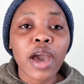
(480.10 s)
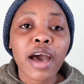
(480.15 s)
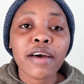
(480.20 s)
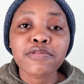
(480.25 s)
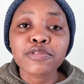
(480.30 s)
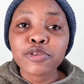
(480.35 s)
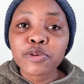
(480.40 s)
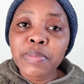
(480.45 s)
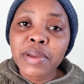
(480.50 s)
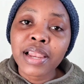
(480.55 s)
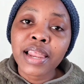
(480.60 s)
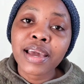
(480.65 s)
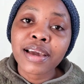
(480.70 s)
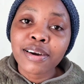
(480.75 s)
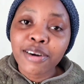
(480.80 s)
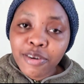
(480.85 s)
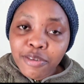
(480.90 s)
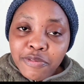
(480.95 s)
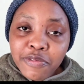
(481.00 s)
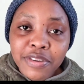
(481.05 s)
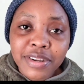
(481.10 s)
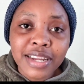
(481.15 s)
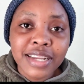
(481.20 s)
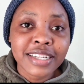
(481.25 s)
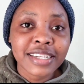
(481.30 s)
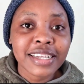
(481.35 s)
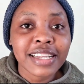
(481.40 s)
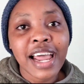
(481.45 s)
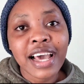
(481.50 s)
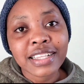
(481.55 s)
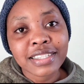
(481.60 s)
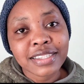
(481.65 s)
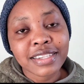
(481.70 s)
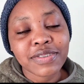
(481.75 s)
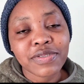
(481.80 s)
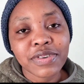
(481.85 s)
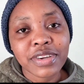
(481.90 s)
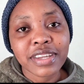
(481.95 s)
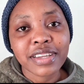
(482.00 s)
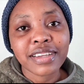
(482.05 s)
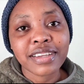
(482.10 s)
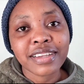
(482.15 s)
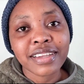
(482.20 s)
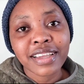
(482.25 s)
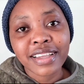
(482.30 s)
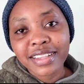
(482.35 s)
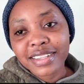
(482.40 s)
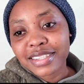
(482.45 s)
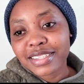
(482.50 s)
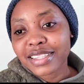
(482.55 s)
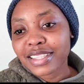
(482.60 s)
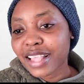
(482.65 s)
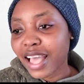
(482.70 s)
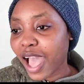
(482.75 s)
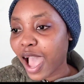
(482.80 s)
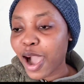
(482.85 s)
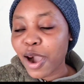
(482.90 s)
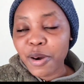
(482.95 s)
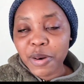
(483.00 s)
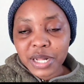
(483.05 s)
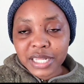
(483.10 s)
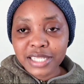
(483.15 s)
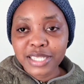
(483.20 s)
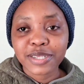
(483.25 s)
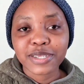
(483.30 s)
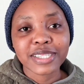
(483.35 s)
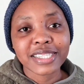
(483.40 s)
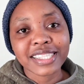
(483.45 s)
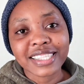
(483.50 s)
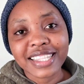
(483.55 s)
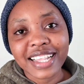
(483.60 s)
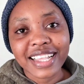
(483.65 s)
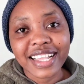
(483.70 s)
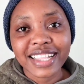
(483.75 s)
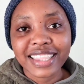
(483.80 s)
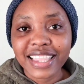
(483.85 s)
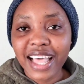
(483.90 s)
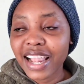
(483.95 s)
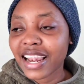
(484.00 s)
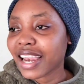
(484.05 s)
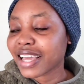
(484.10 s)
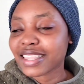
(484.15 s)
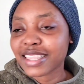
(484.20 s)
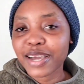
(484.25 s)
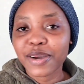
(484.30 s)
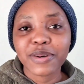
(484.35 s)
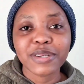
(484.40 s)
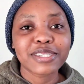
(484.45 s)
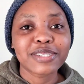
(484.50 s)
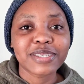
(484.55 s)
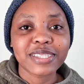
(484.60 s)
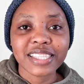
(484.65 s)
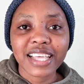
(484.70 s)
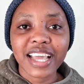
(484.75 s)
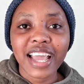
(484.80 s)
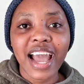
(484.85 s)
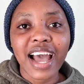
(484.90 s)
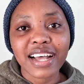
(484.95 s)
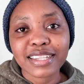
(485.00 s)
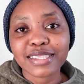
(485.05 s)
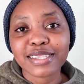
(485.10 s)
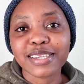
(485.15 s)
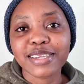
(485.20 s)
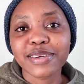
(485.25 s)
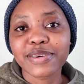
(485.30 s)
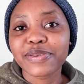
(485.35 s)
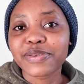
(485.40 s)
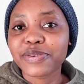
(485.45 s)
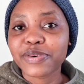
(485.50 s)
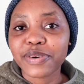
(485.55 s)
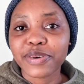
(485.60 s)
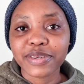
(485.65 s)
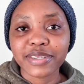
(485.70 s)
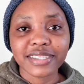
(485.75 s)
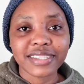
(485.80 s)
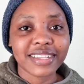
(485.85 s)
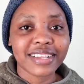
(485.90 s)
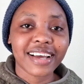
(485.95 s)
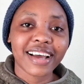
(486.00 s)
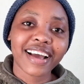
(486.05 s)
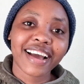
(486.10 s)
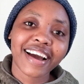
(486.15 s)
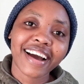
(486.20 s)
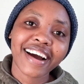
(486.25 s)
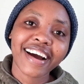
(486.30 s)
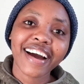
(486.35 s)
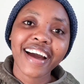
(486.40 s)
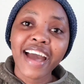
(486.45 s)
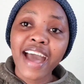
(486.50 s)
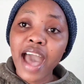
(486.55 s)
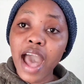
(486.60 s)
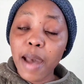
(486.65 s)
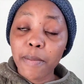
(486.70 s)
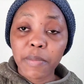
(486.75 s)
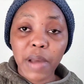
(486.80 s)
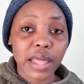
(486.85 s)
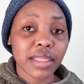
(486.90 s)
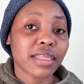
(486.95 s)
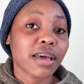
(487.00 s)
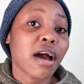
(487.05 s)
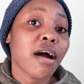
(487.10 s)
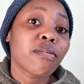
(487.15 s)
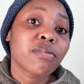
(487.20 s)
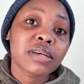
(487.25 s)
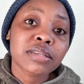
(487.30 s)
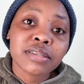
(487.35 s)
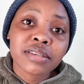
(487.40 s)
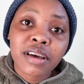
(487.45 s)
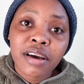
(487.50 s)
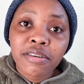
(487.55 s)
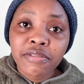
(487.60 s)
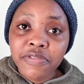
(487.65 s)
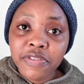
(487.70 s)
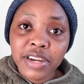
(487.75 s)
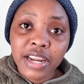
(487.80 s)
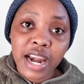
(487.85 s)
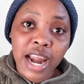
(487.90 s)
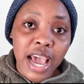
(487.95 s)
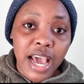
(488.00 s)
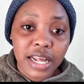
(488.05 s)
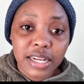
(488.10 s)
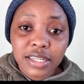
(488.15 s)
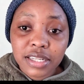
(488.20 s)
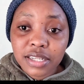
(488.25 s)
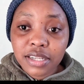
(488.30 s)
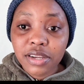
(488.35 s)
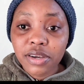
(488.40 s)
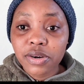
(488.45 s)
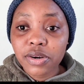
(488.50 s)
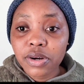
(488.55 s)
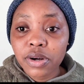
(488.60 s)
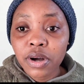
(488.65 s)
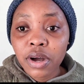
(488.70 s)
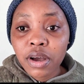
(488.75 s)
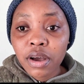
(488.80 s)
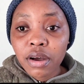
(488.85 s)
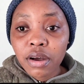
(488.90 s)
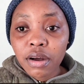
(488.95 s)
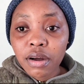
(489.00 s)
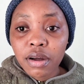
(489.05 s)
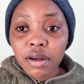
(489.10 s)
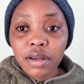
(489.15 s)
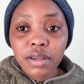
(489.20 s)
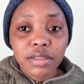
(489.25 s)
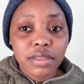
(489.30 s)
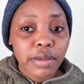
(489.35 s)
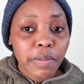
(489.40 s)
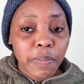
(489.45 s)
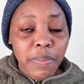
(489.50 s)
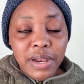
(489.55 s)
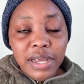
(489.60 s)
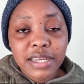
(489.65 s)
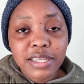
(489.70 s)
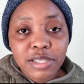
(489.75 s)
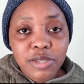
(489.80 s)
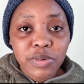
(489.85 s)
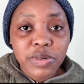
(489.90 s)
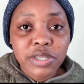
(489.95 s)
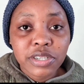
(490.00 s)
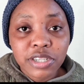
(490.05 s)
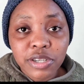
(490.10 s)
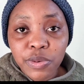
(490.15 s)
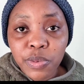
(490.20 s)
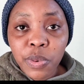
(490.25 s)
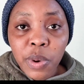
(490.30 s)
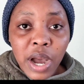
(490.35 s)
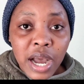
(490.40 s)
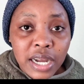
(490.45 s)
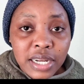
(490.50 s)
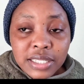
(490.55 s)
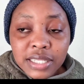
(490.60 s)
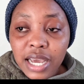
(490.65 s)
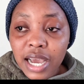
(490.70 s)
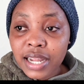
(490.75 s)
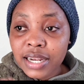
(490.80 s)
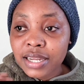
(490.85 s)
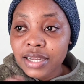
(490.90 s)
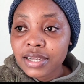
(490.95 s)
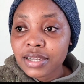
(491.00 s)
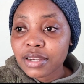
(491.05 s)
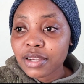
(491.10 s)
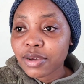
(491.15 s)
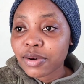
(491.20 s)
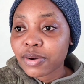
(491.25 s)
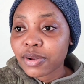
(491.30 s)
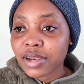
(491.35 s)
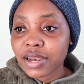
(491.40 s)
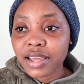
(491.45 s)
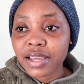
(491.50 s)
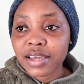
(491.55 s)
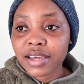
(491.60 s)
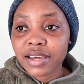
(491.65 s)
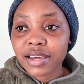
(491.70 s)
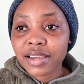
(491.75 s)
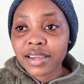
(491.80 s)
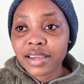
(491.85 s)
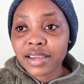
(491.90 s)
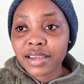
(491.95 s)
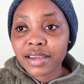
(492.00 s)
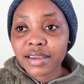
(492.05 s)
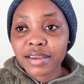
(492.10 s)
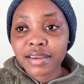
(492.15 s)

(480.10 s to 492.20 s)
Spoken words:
you have to be like confident in answering a question, like the question they ask you, because I was confident. I didn't know the place where she worked. I didn't know like,